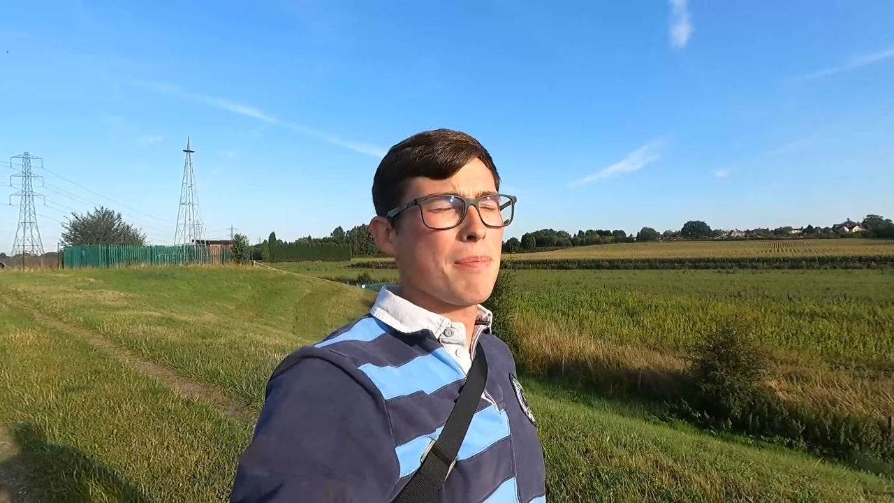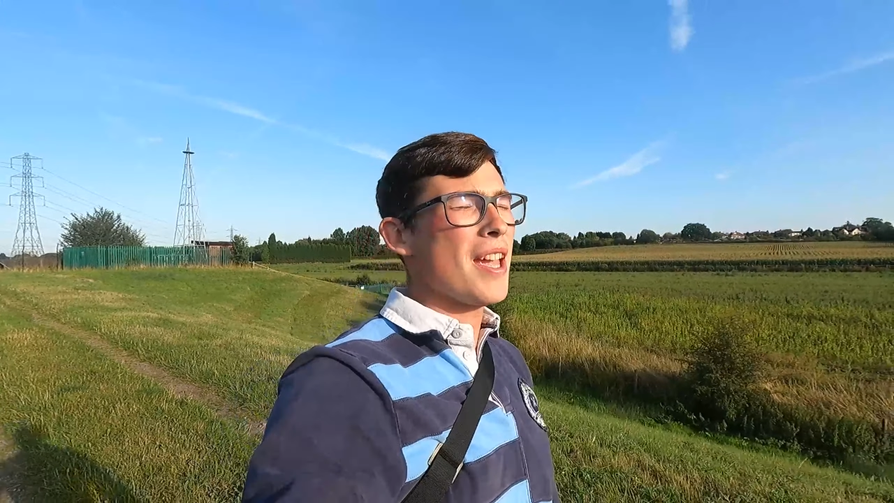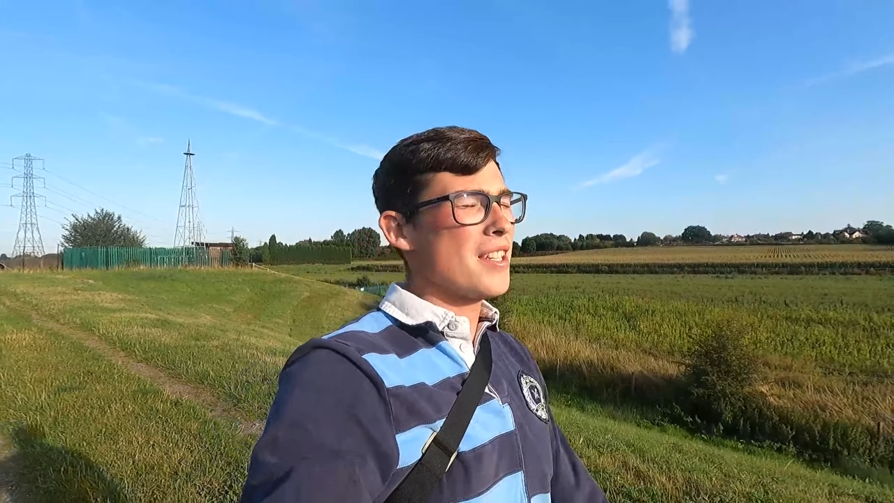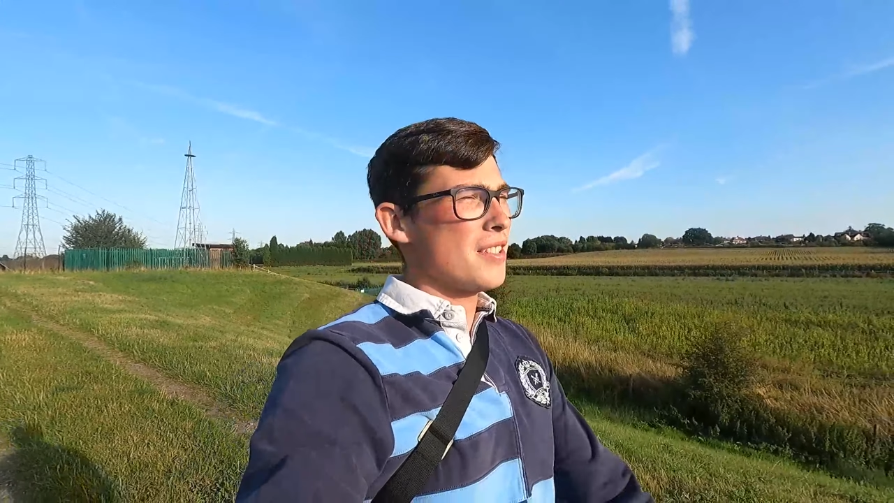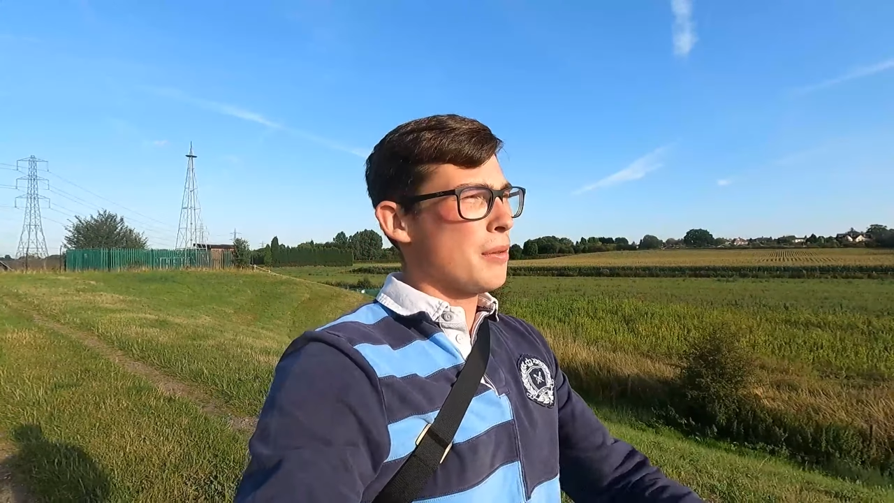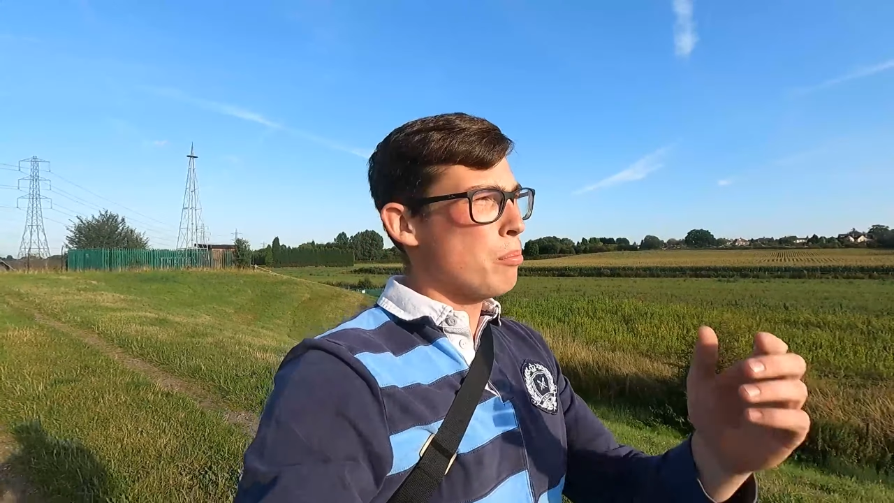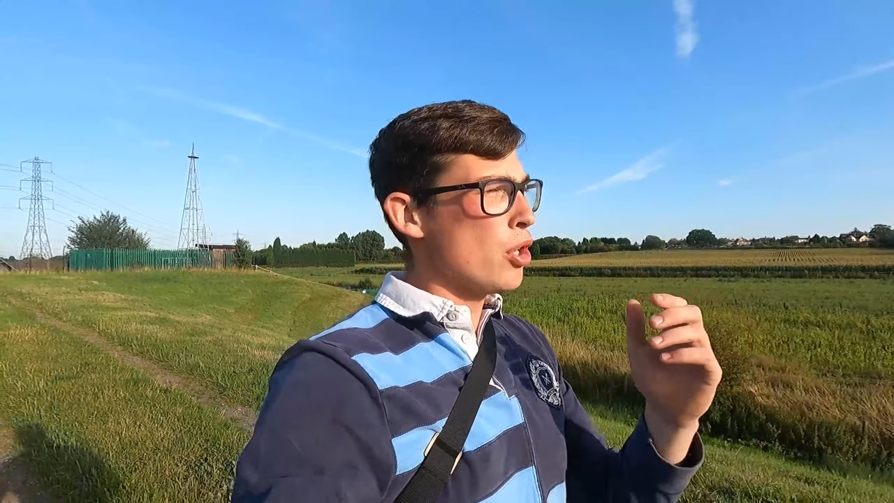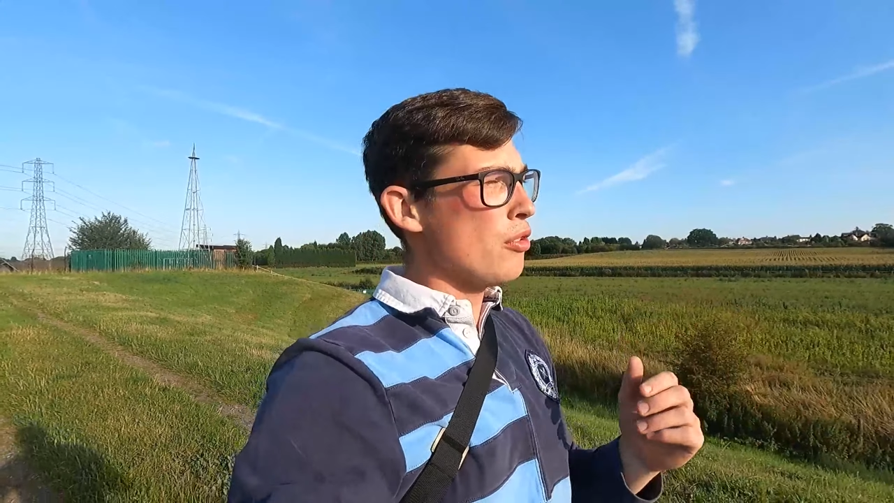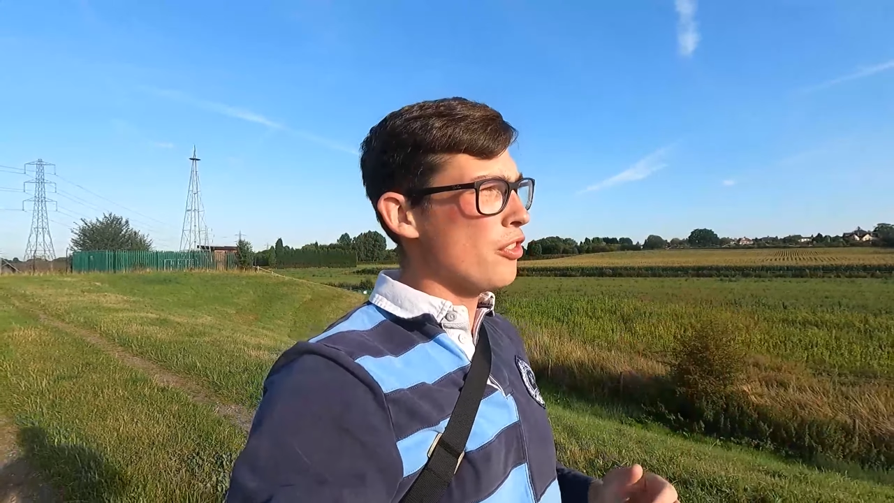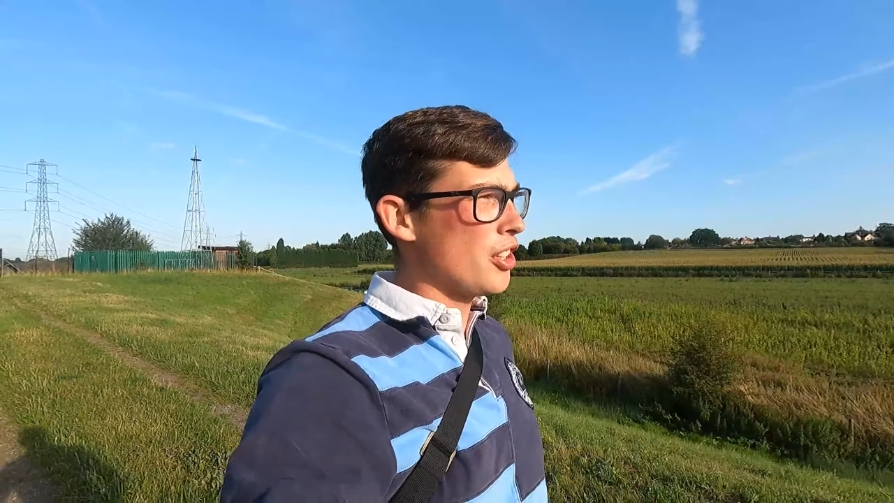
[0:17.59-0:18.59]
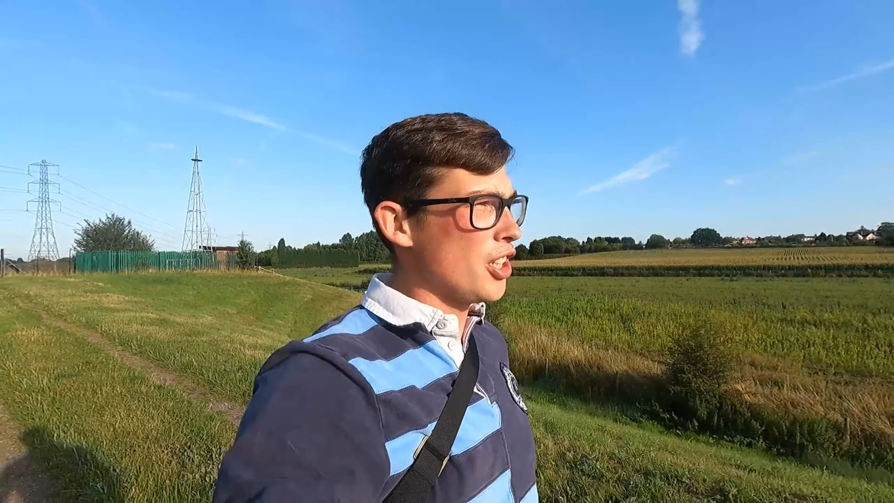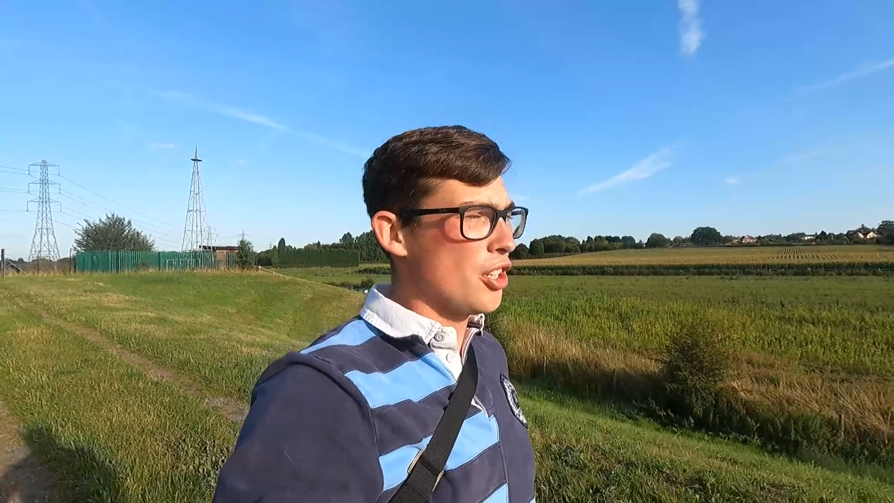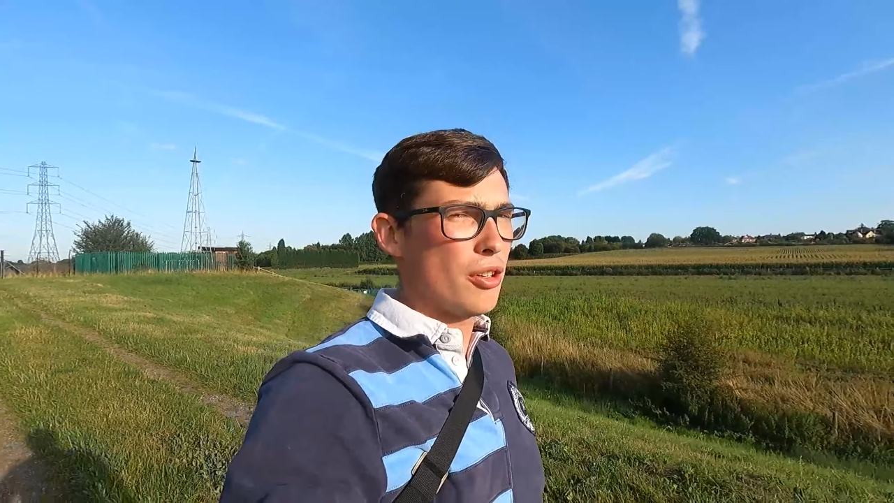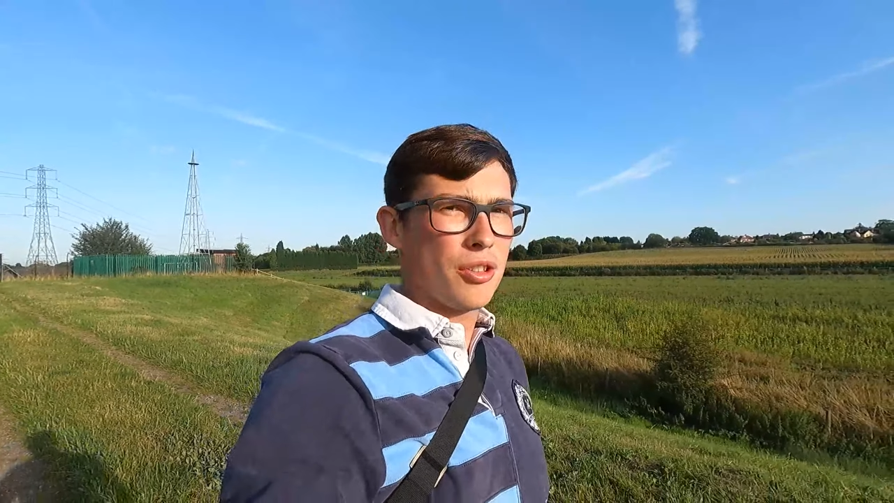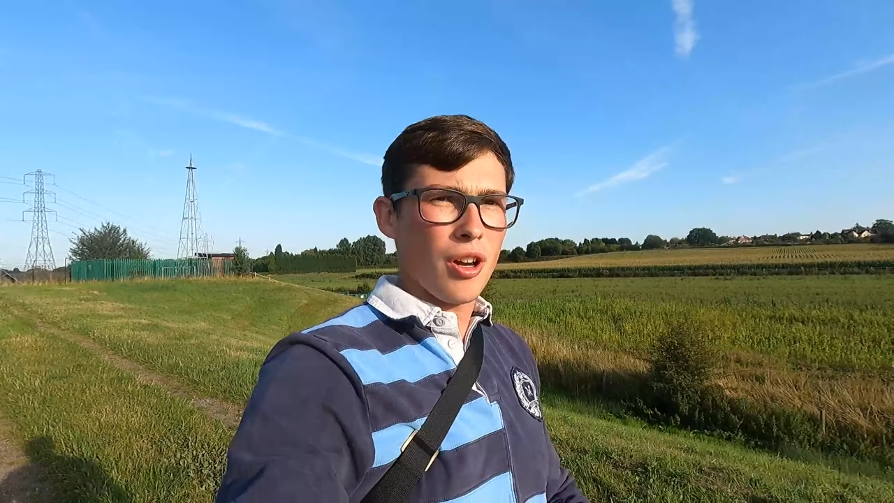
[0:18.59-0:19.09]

basically moving the ewes